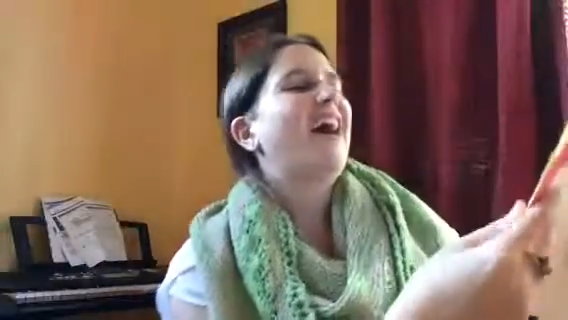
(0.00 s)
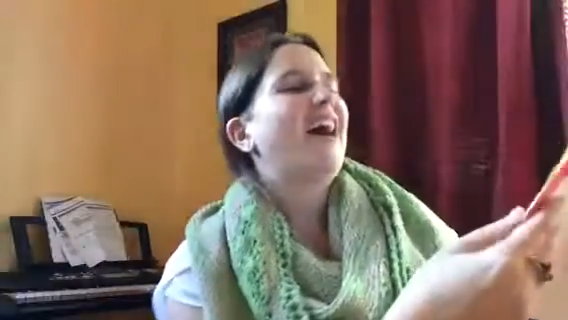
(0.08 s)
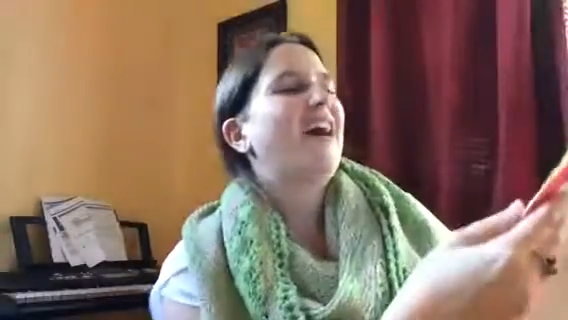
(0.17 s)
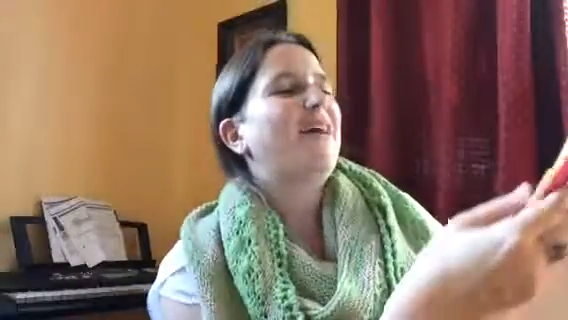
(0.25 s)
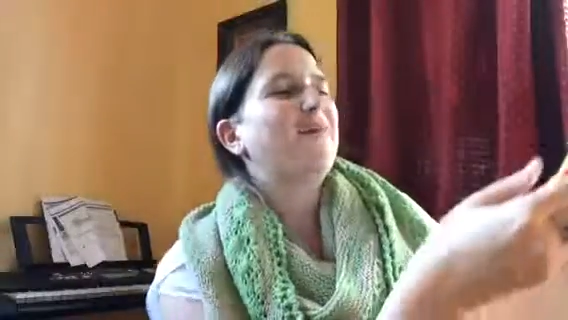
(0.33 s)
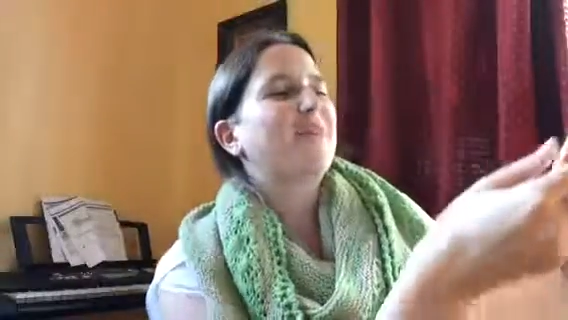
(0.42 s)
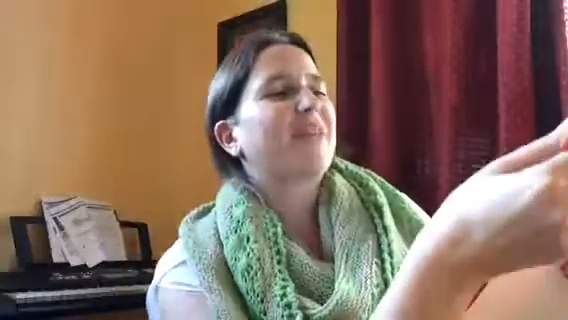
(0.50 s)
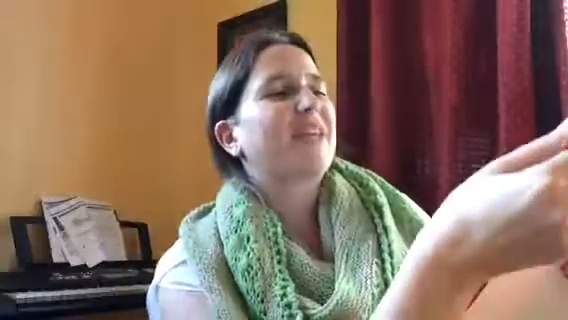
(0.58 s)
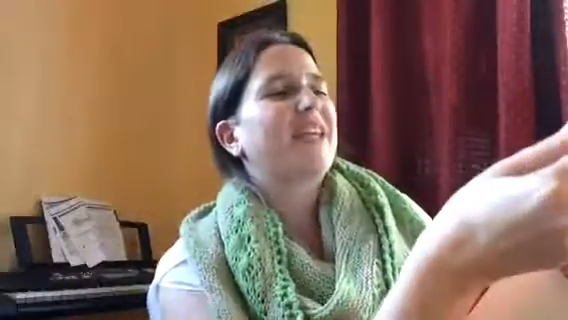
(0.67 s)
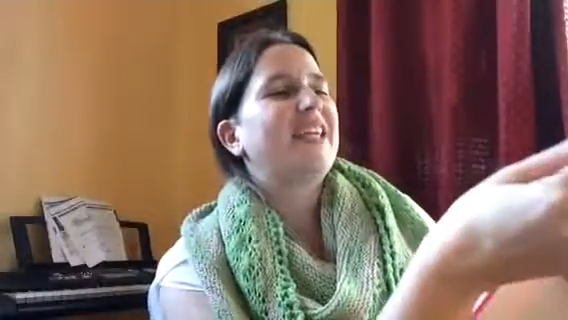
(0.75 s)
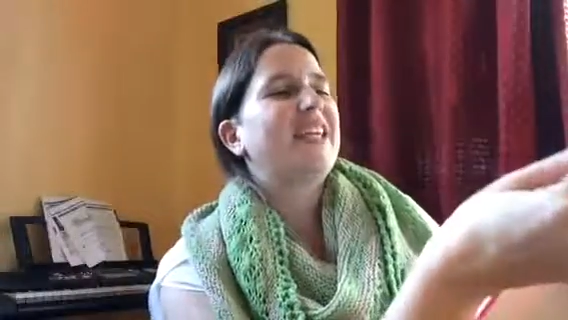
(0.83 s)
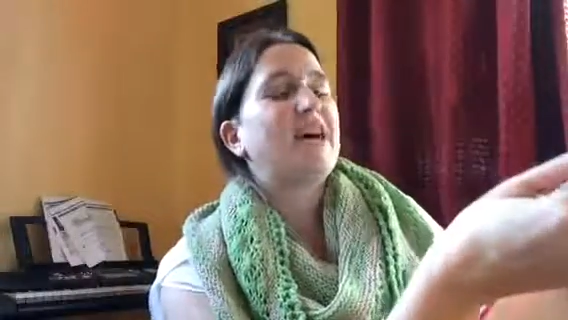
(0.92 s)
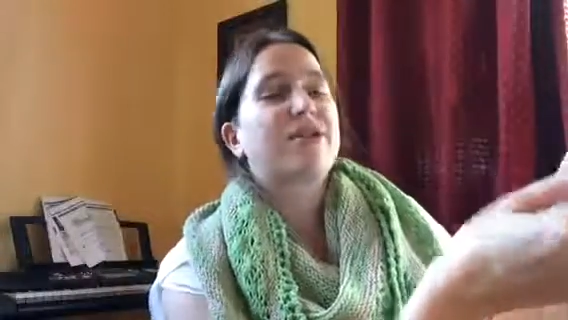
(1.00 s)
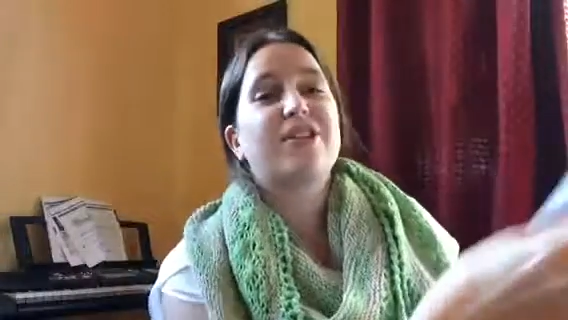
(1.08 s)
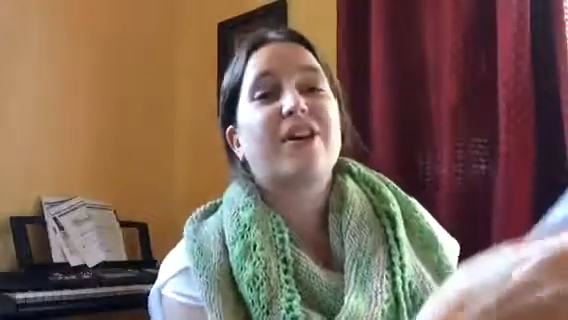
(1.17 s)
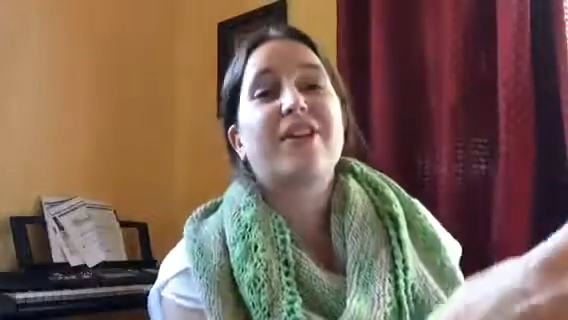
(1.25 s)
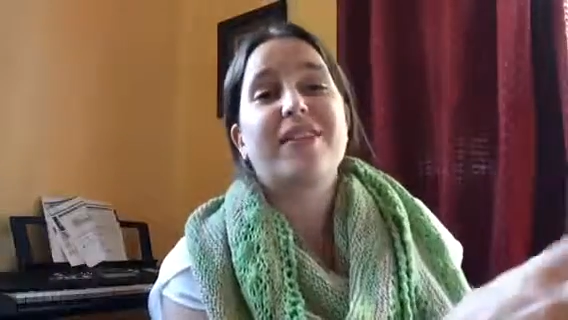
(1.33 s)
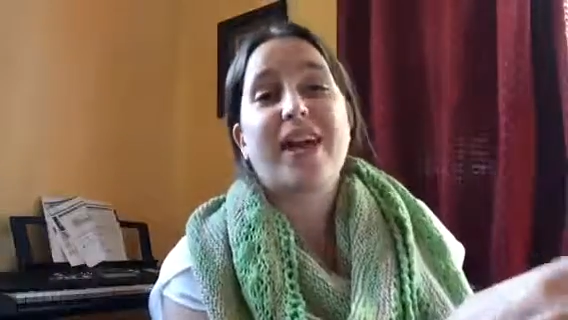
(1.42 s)
Now it's
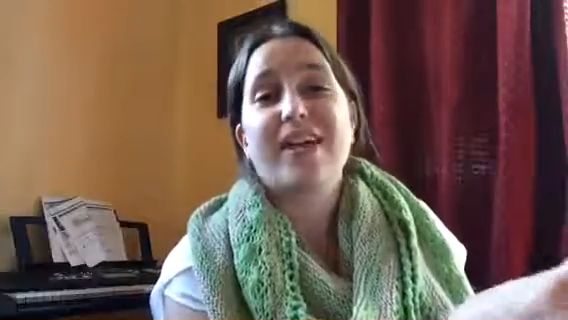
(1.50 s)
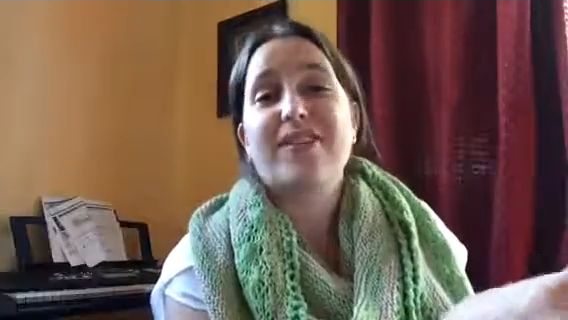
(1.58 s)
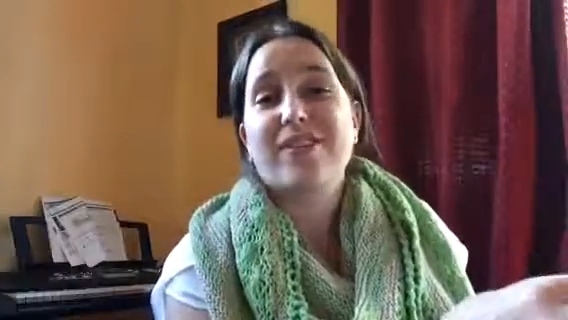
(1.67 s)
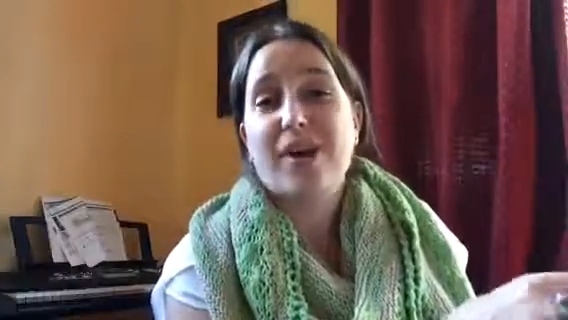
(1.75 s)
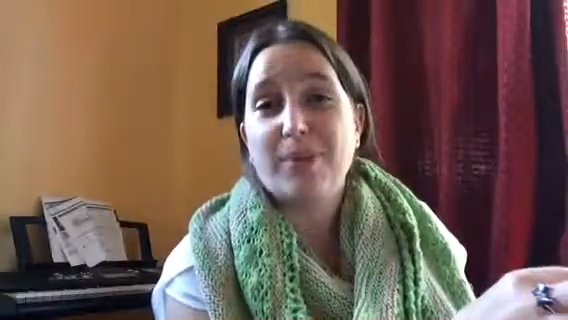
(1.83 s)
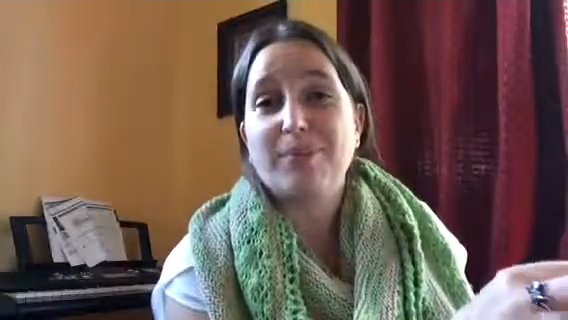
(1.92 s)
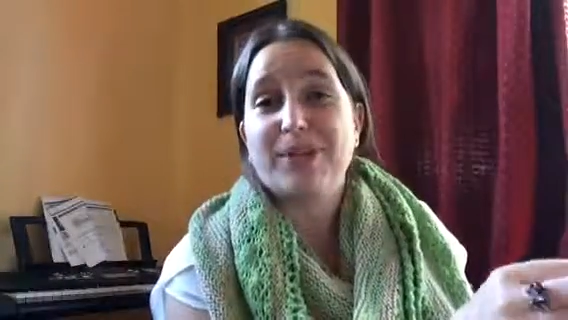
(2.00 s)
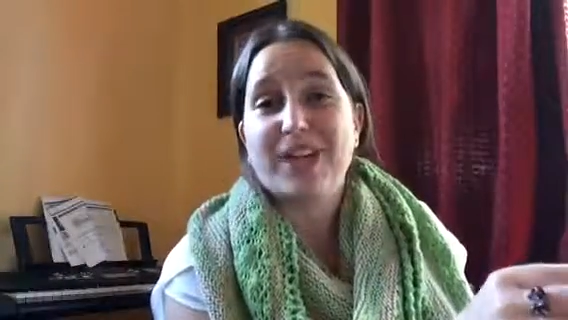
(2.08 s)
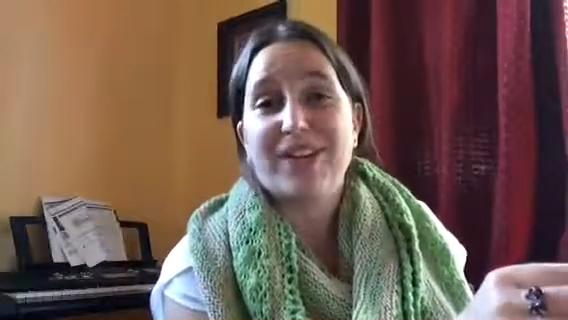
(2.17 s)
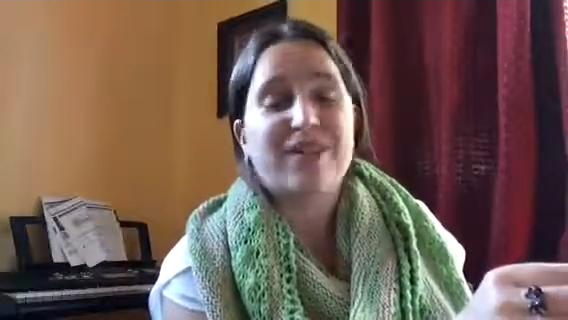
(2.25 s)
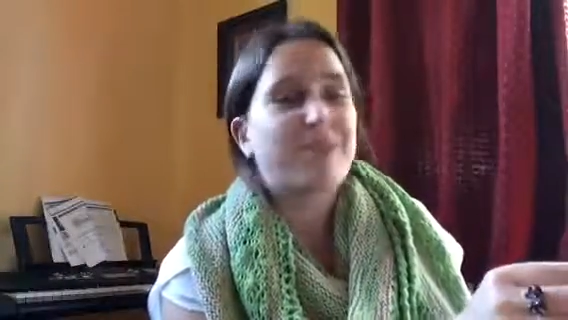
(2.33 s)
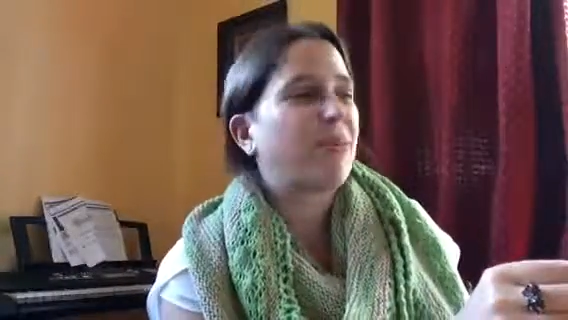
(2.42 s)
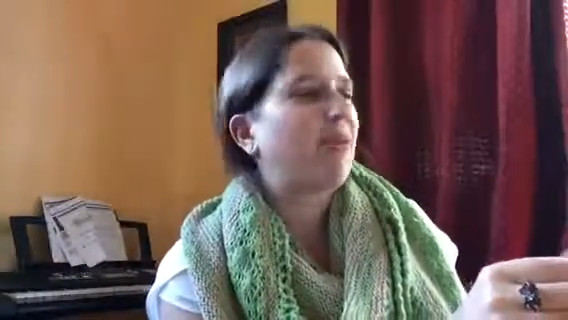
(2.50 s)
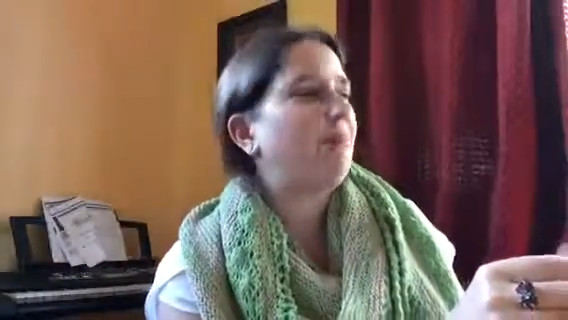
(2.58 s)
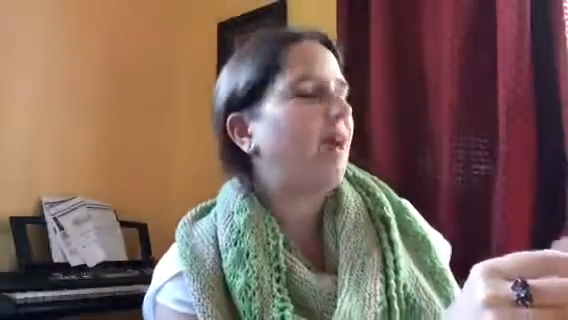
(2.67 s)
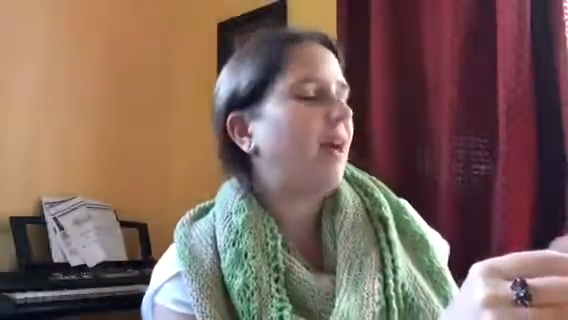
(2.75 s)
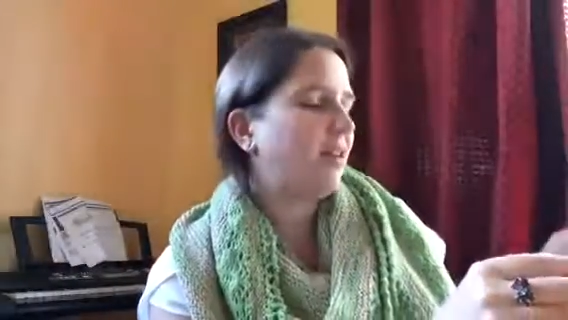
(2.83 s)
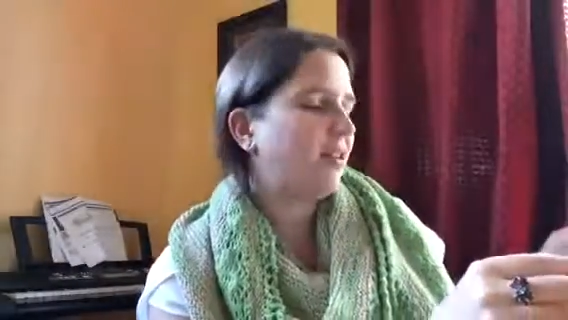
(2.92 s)
not that complicated a
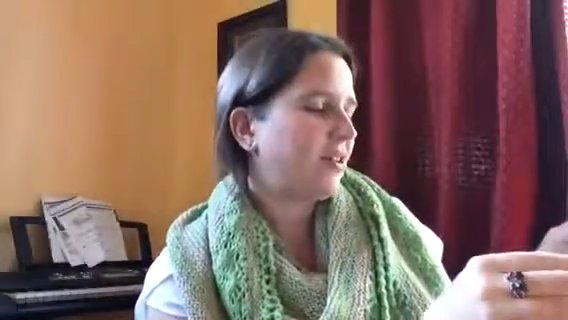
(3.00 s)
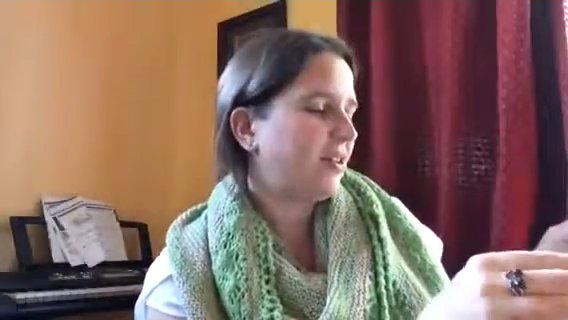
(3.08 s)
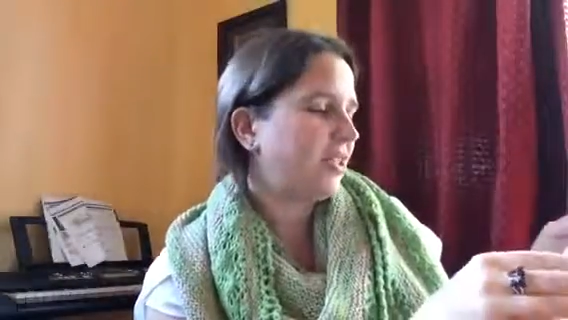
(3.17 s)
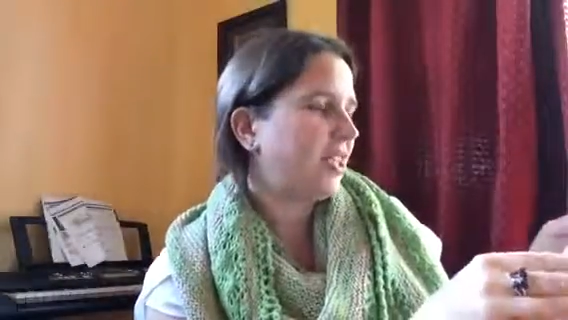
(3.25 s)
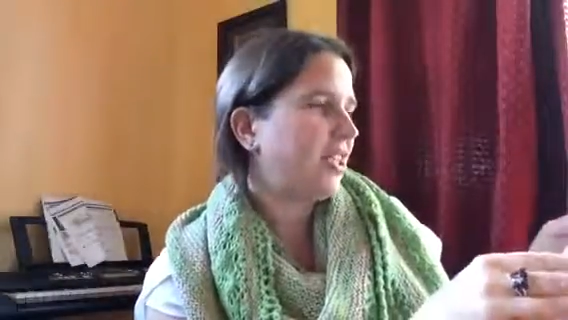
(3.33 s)
pattern.